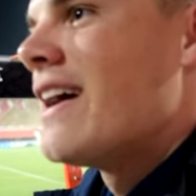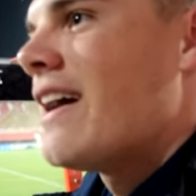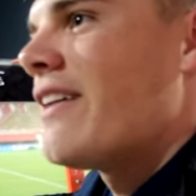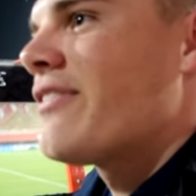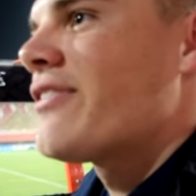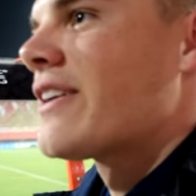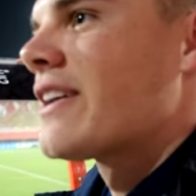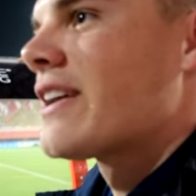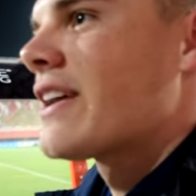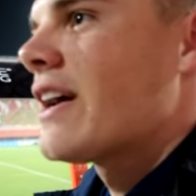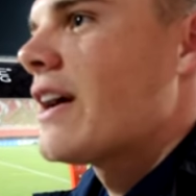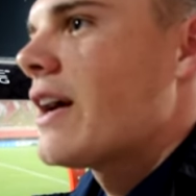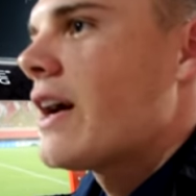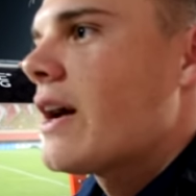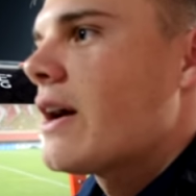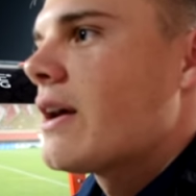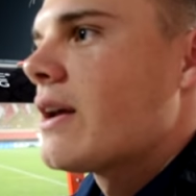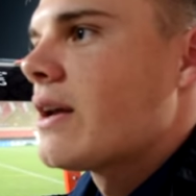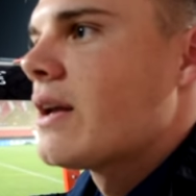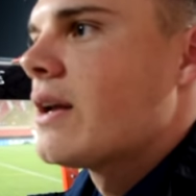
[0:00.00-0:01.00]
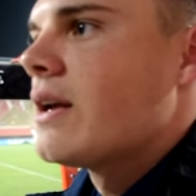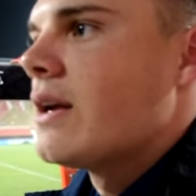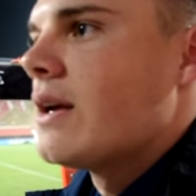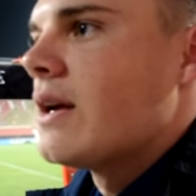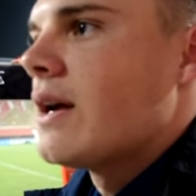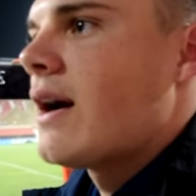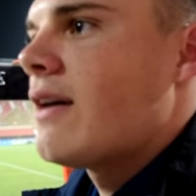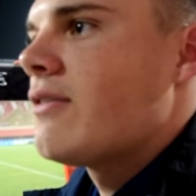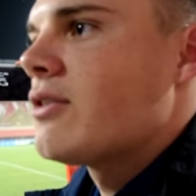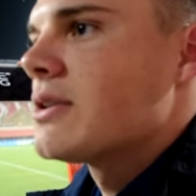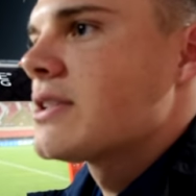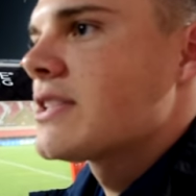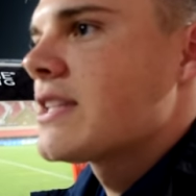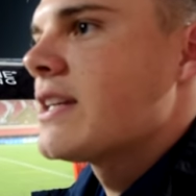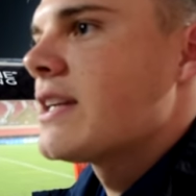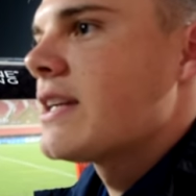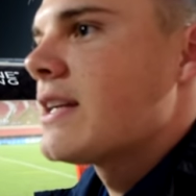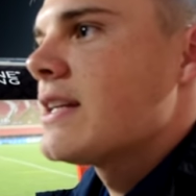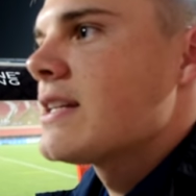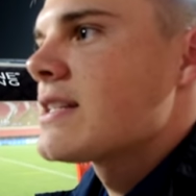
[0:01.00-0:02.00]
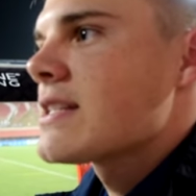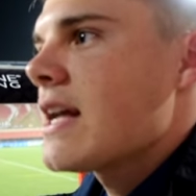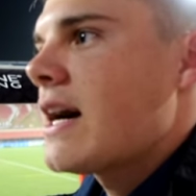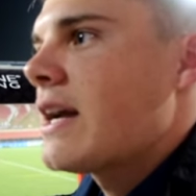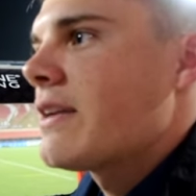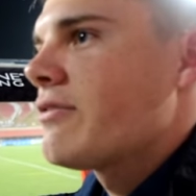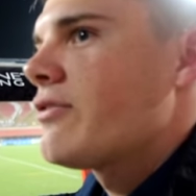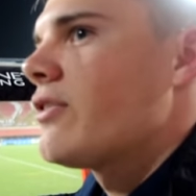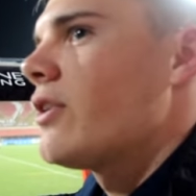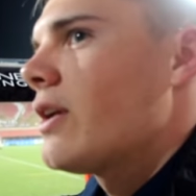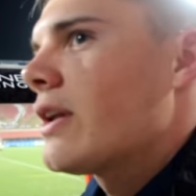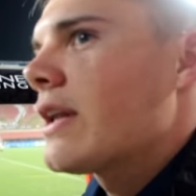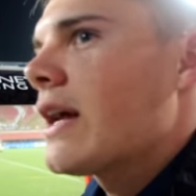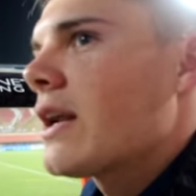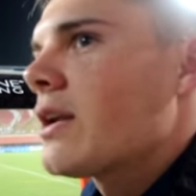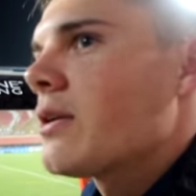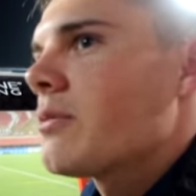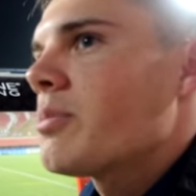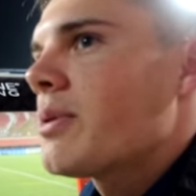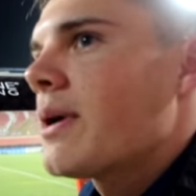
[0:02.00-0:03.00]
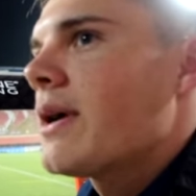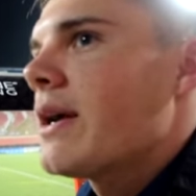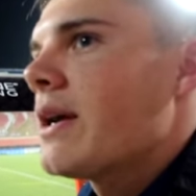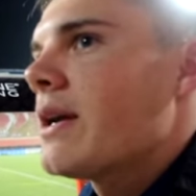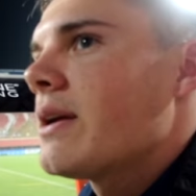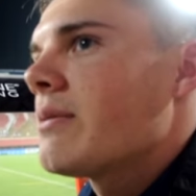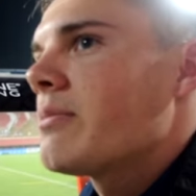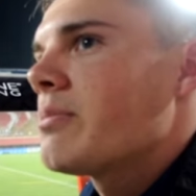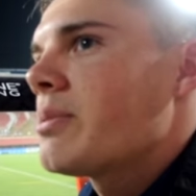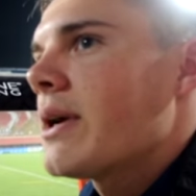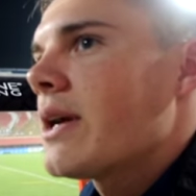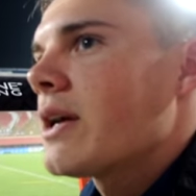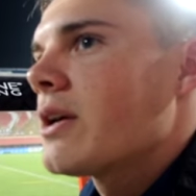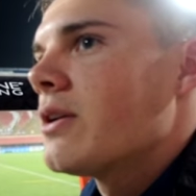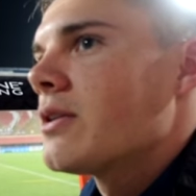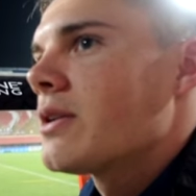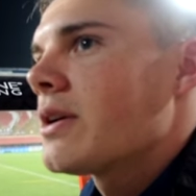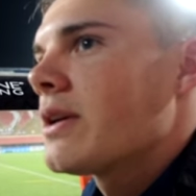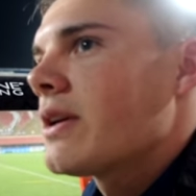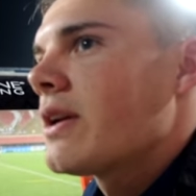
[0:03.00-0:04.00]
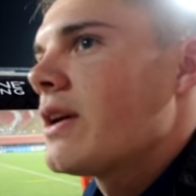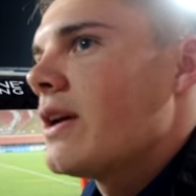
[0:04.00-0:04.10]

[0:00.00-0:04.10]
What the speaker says: I think I've always seen a knee slide and thought that looked pretty good.